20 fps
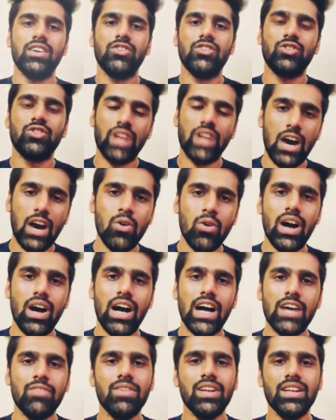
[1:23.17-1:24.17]
So now
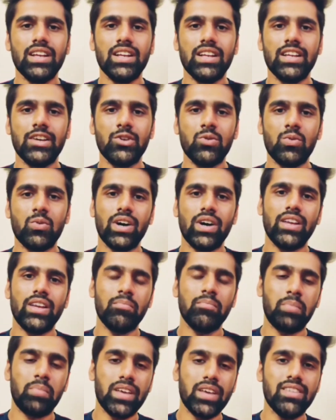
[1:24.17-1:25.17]
I will tell you
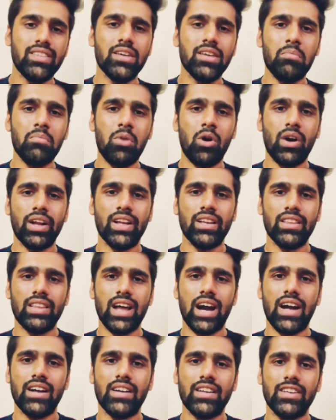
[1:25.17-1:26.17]
one basic point
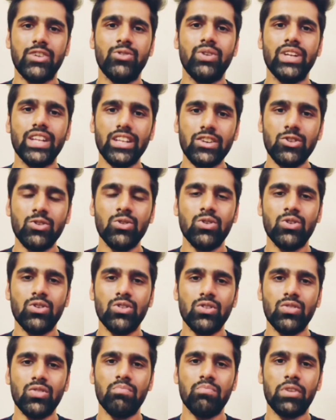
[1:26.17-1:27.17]
that you need to know